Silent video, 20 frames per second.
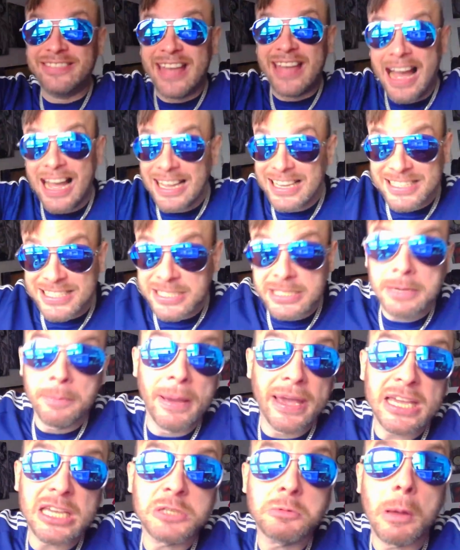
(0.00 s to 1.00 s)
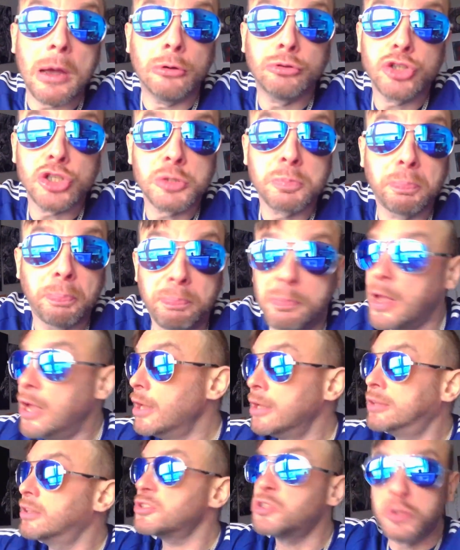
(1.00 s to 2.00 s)
that is, you might as well just
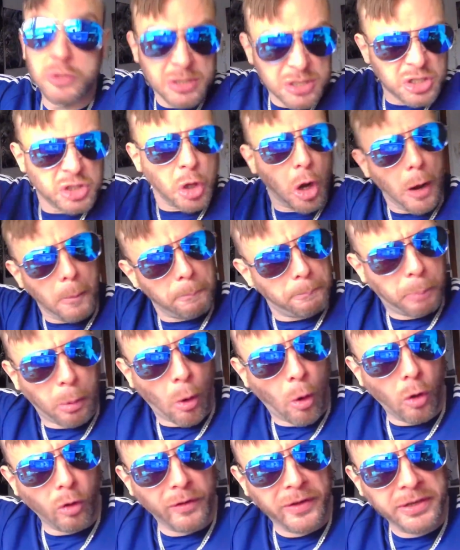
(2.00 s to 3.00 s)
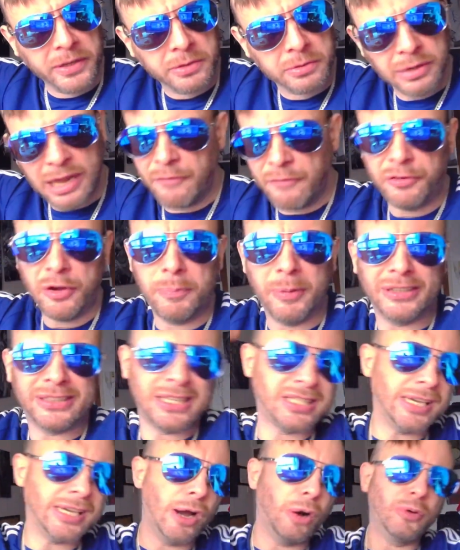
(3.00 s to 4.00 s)
stop polling. Everybody,
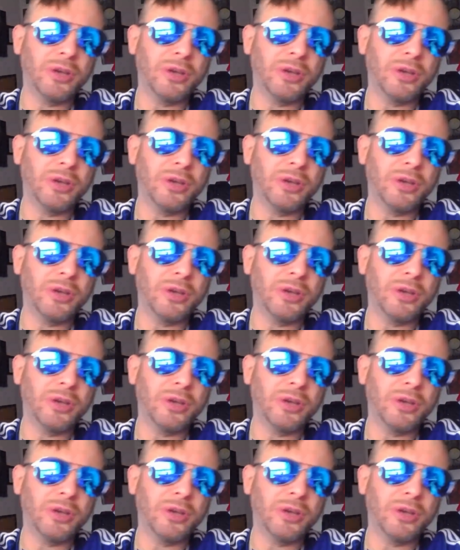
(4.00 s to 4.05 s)
see all